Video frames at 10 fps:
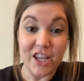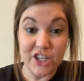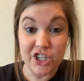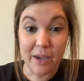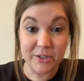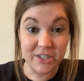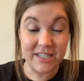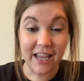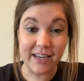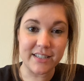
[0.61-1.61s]
Chapters
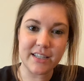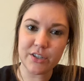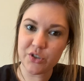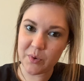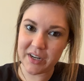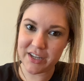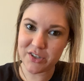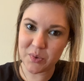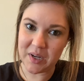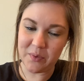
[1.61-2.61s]
19, 20,
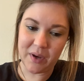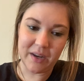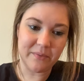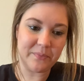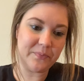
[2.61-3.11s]
and 21.